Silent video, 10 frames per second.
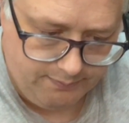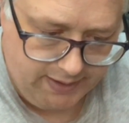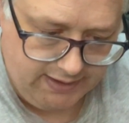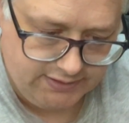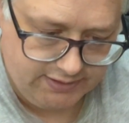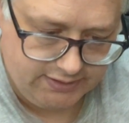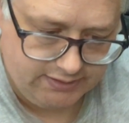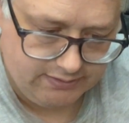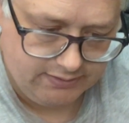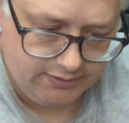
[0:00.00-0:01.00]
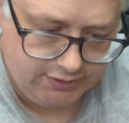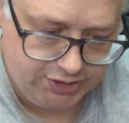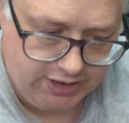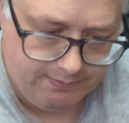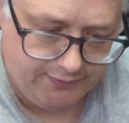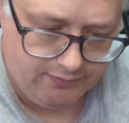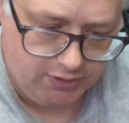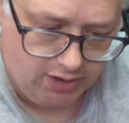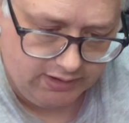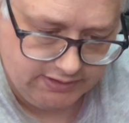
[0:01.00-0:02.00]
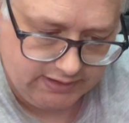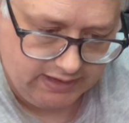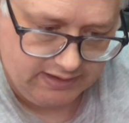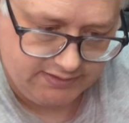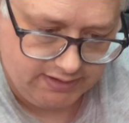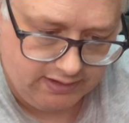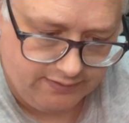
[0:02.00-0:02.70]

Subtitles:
Peter's ship from Guardians of the Galaxy.